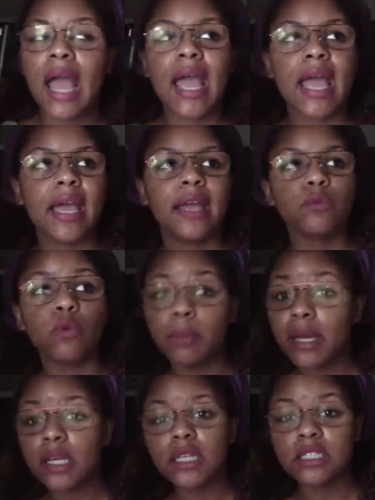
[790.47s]
And
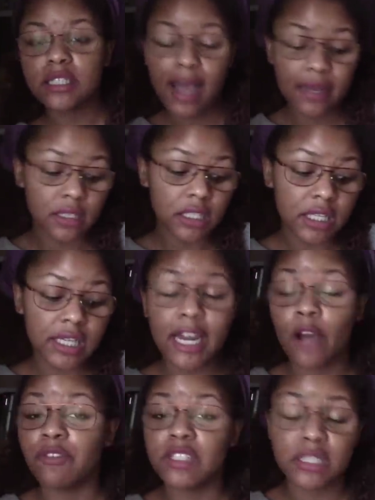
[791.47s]
Rebecca is kind of looking
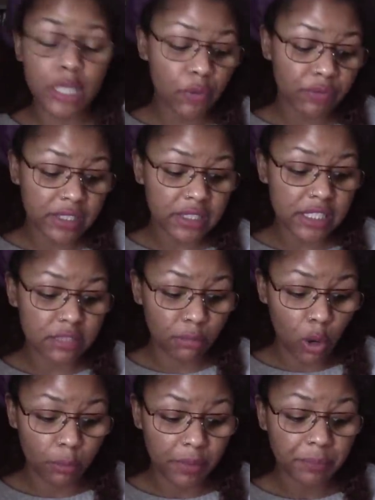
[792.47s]
out for self at this
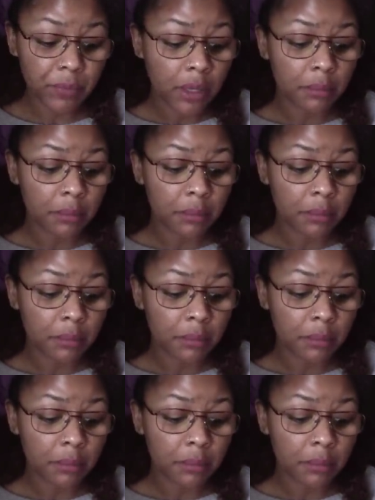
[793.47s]
moment,